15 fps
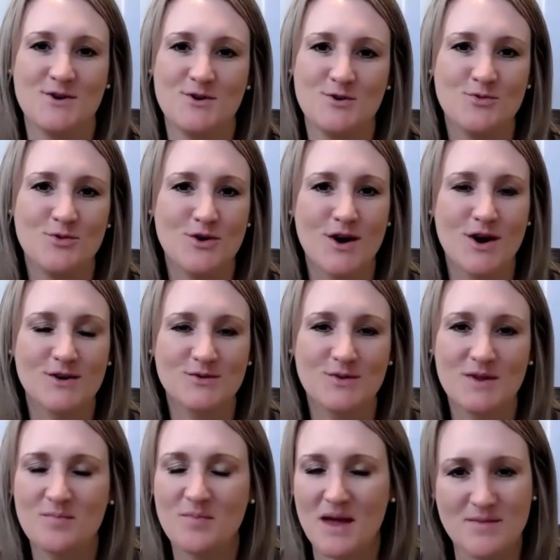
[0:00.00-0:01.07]
who works
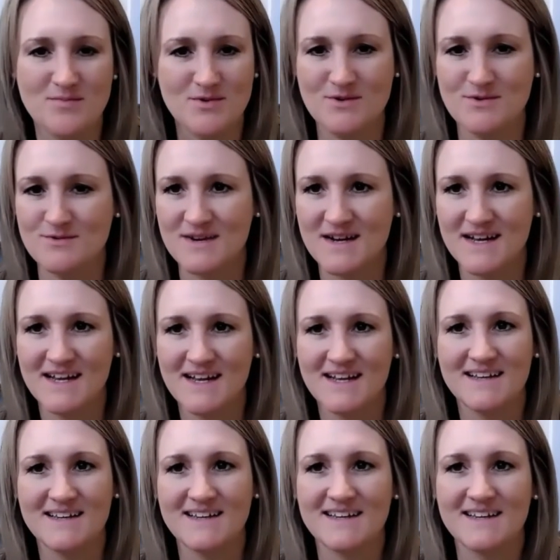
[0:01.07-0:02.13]
with people,
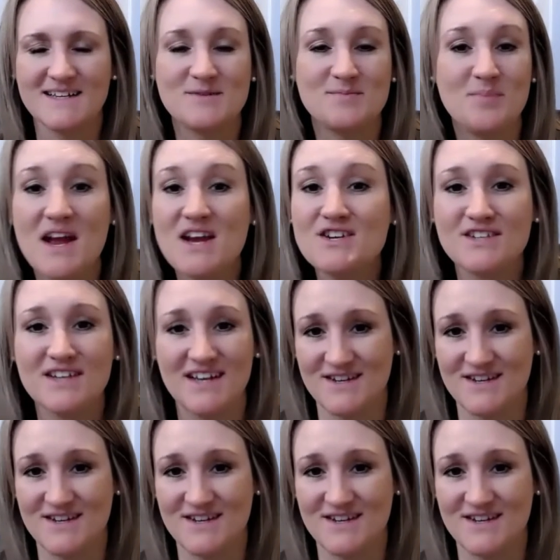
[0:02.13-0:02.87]
especially